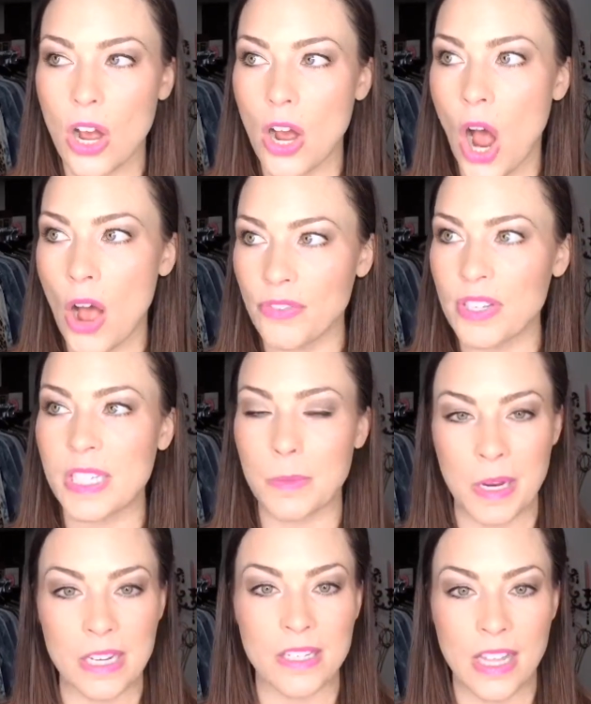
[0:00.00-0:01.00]
office
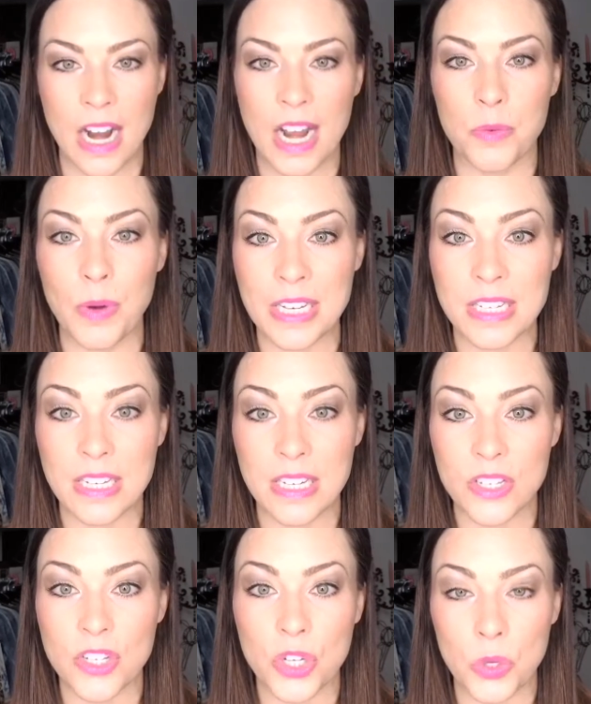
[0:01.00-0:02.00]
space that I
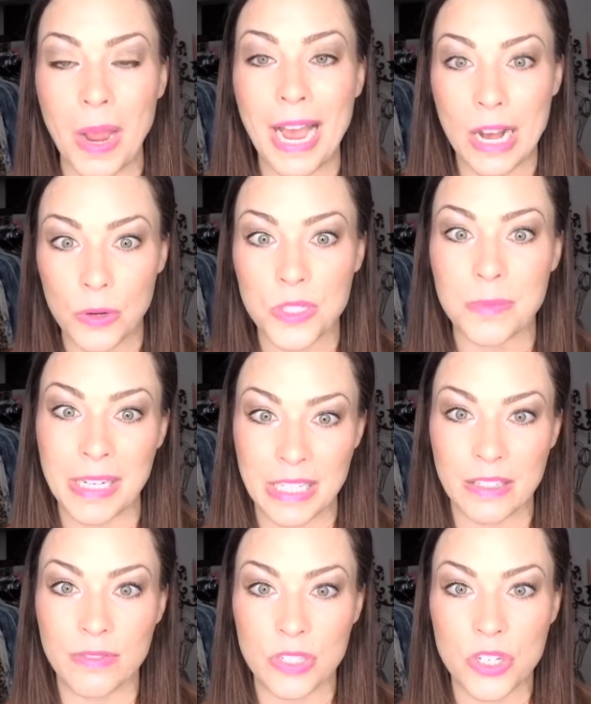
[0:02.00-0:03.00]
rented to house my
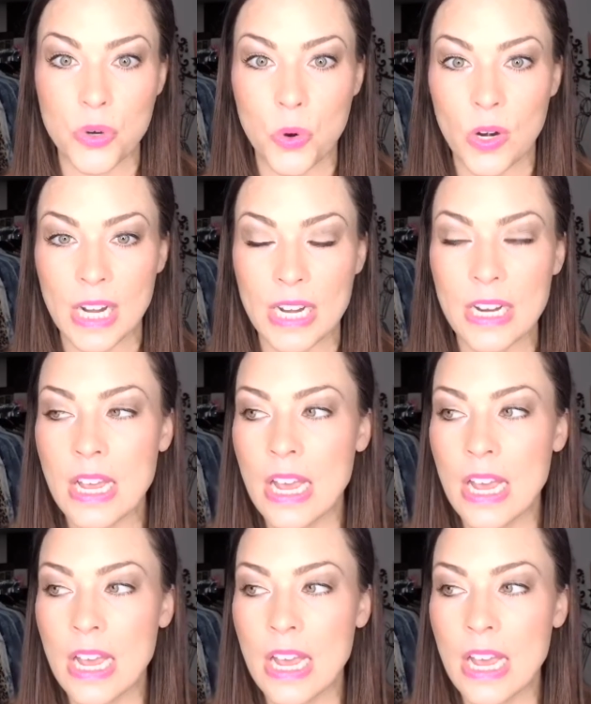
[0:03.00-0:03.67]
inventory.